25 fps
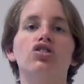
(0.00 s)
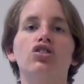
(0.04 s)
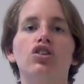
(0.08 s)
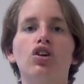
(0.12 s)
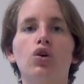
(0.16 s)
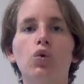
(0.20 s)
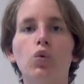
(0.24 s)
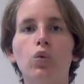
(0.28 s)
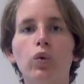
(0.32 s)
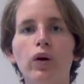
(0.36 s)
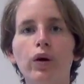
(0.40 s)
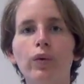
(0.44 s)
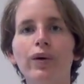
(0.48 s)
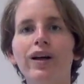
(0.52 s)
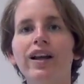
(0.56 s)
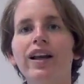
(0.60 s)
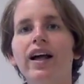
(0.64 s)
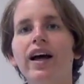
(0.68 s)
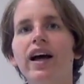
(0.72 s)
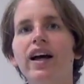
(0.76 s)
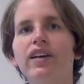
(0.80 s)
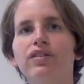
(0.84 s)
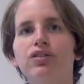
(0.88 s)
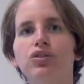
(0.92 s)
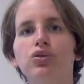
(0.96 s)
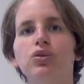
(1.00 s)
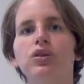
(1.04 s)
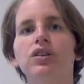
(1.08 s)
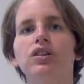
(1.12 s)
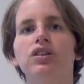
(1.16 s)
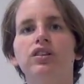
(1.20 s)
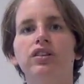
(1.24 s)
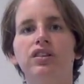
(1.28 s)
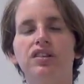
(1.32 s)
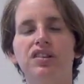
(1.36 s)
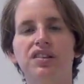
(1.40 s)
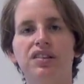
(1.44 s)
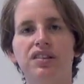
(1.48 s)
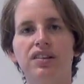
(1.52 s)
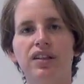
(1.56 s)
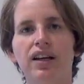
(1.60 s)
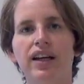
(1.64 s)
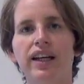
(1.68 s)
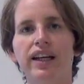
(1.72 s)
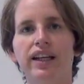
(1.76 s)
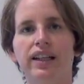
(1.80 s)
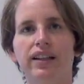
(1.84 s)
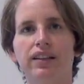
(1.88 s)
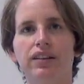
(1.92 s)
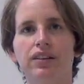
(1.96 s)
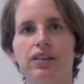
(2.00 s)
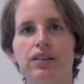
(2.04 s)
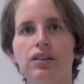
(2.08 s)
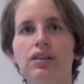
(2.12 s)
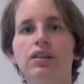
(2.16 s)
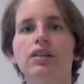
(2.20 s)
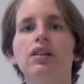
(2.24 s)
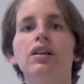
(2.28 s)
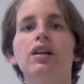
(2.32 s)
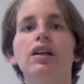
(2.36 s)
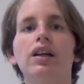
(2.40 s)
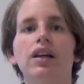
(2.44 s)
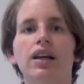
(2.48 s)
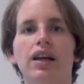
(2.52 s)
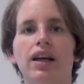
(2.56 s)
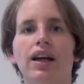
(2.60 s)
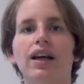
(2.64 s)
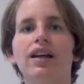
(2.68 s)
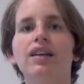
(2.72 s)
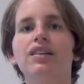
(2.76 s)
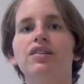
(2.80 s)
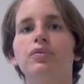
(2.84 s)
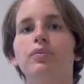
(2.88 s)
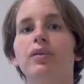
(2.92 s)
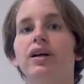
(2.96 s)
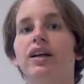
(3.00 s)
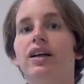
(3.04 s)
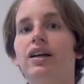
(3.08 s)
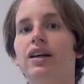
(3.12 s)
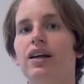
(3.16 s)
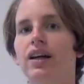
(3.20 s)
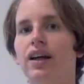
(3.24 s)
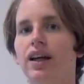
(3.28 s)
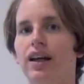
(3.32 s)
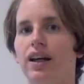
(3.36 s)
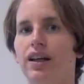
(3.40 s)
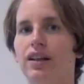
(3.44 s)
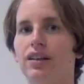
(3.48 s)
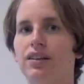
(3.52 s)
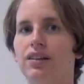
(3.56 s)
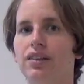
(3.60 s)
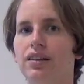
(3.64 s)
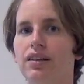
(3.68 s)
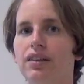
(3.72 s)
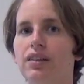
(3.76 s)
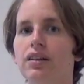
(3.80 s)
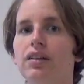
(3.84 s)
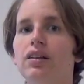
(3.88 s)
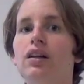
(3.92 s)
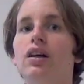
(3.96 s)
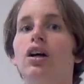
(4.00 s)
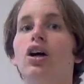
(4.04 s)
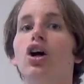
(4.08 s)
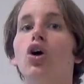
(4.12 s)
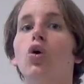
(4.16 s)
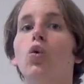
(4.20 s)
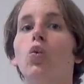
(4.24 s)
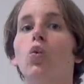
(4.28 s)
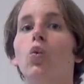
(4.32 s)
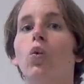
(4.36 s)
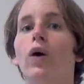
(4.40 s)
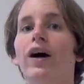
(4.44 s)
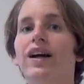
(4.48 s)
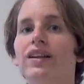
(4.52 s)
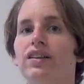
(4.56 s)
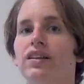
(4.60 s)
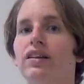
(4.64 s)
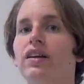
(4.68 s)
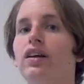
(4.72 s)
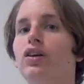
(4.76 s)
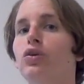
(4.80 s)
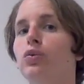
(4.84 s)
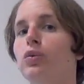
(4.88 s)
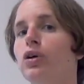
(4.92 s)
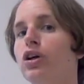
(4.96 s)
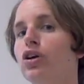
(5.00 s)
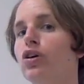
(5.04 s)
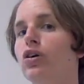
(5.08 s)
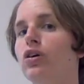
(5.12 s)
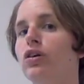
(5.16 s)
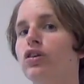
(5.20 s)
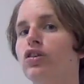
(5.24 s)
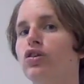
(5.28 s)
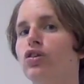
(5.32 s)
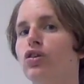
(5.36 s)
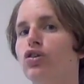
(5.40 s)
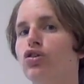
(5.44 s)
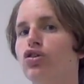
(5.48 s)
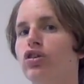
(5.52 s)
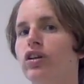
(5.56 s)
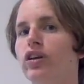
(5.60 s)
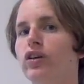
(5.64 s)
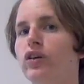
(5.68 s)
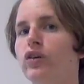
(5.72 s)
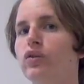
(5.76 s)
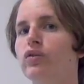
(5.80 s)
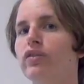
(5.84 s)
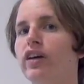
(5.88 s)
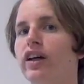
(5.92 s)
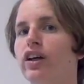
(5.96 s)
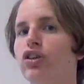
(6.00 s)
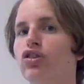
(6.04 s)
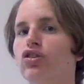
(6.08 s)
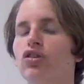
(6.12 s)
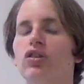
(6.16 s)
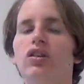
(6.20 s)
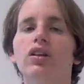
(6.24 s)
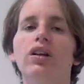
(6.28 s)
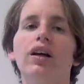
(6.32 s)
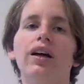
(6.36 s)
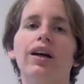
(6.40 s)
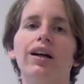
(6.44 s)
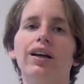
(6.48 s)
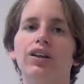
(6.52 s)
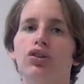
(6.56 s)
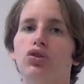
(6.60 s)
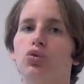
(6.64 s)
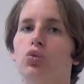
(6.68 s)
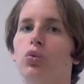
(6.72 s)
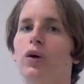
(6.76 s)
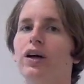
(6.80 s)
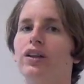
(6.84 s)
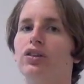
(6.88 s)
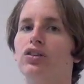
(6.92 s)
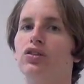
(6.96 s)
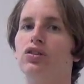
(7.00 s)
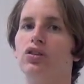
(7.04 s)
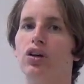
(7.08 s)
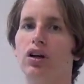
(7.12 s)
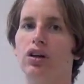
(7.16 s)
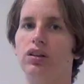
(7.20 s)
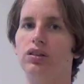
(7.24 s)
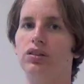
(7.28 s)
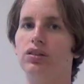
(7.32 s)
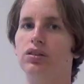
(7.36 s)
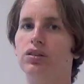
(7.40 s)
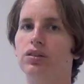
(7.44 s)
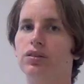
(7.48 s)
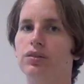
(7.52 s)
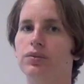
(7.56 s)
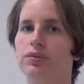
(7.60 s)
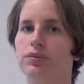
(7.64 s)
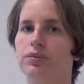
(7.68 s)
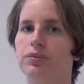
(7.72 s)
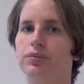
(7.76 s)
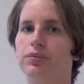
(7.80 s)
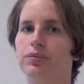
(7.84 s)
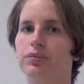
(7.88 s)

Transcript: So we will have to understand, case by case, what can we call social innovation and what not.